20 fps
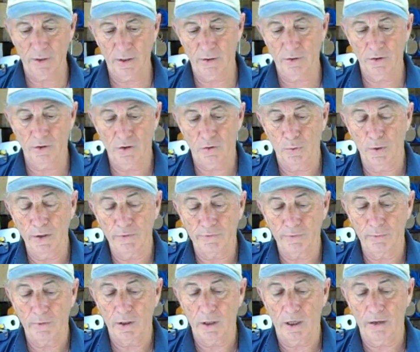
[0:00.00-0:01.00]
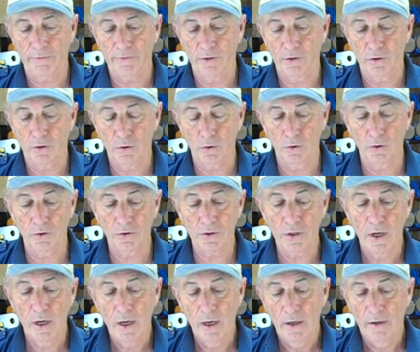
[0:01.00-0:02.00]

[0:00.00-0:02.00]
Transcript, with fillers: uh, this week from Coffee and Tools